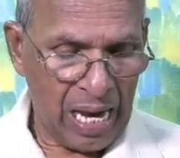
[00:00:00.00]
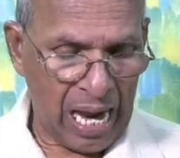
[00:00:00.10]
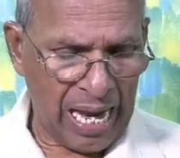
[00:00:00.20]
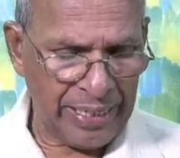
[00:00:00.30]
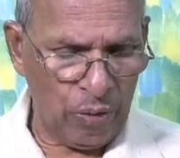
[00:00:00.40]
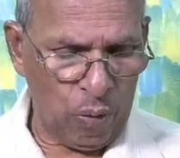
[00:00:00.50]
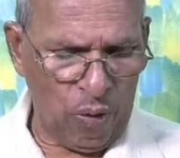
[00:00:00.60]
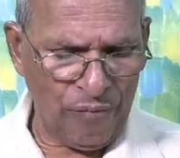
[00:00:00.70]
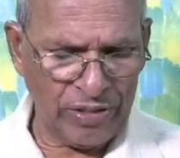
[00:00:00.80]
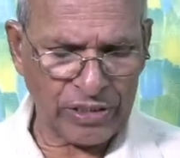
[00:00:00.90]
and
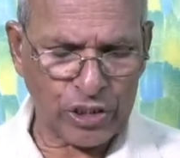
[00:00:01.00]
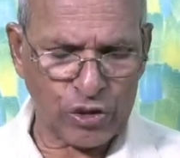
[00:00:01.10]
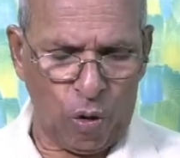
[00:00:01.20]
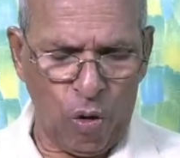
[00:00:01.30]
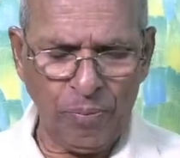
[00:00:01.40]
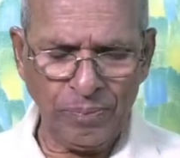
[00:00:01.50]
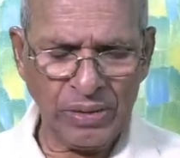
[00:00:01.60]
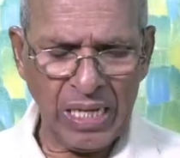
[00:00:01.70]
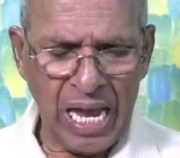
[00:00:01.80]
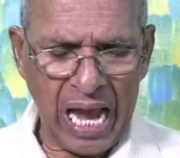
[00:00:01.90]
over
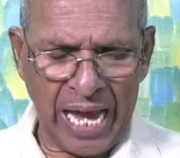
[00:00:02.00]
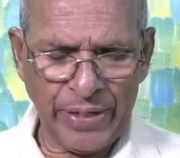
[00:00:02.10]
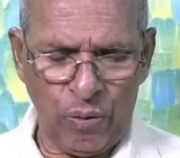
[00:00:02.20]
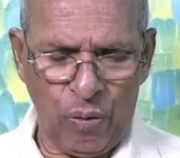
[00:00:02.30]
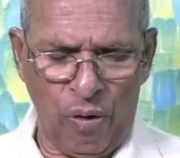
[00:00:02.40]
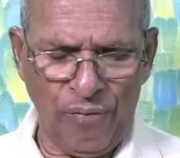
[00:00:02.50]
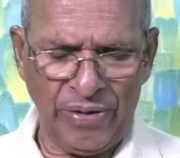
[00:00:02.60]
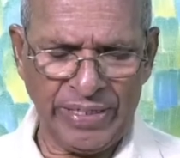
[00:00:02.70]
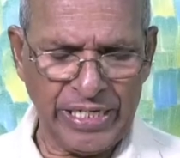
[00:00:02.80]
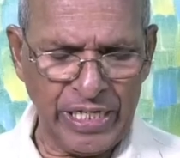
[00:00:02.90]
storms and
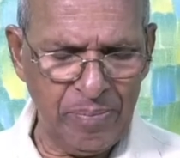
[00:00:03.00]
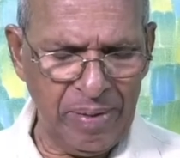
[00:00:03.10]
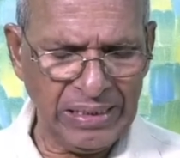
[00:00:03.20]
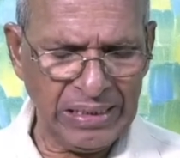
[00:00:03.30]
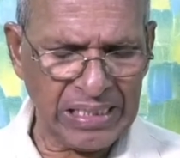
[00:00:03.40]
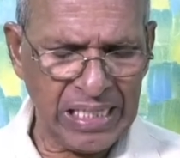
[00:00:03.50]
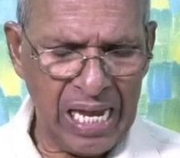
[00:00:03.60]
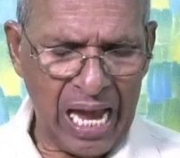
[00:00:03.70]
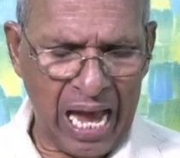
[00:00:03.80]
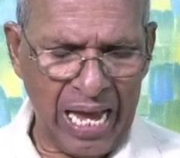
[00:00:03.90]
over demons
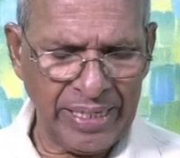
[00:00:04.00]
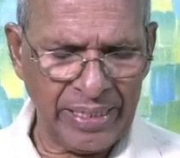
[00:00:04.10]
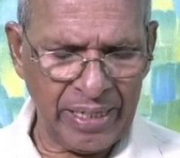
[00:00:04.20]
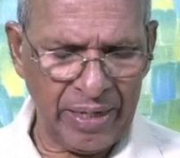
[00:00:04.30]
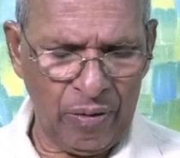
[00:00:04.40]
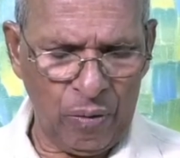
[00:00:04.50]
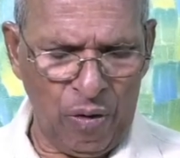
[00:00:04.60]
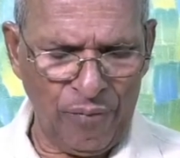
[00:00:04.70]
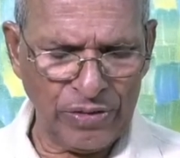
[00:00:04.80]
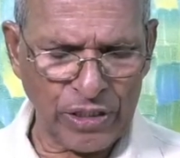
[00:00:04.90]
and
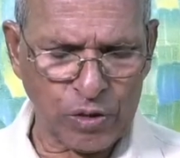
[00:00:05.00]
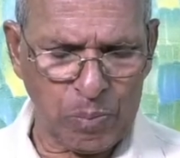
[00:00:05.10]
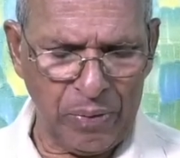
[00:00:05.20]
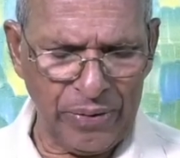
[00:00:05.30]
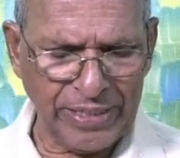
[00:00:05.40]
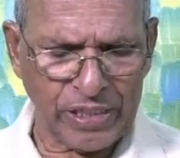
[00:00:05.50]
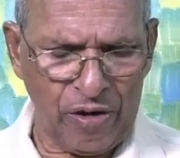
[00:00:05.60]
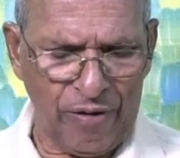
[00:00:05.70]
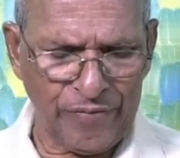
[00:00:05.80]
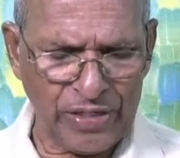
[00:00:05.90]
over the spirit
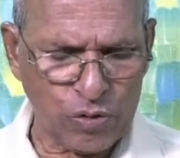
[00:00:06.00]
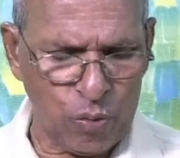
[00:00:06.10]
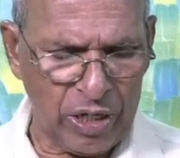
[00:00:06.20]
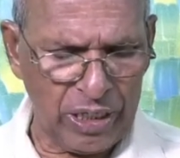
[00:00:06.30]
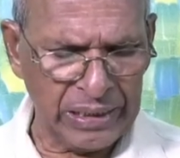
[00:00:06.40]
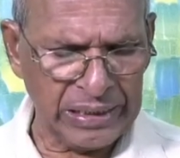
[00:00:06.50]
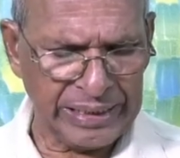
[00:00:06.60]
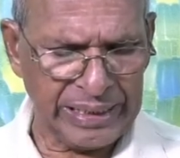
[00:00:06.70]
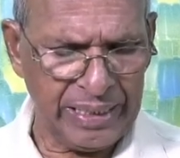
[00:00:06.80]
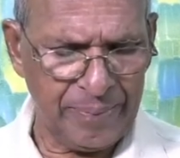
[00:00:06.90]
of this world.